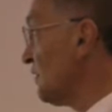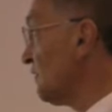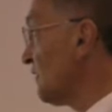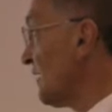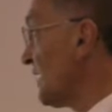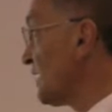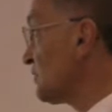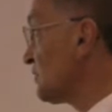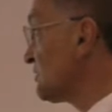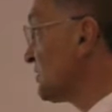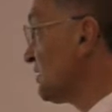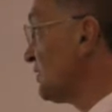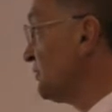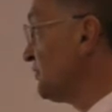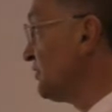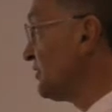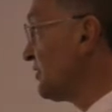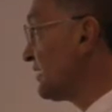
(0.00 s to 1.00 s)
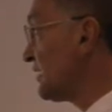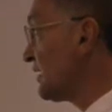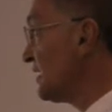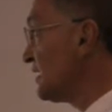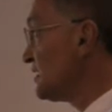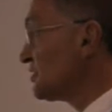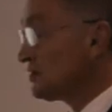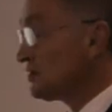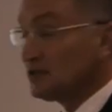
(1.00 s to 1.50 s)
of language and
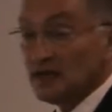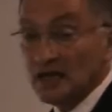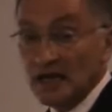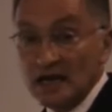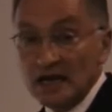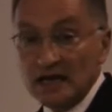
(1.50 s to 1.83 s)
communication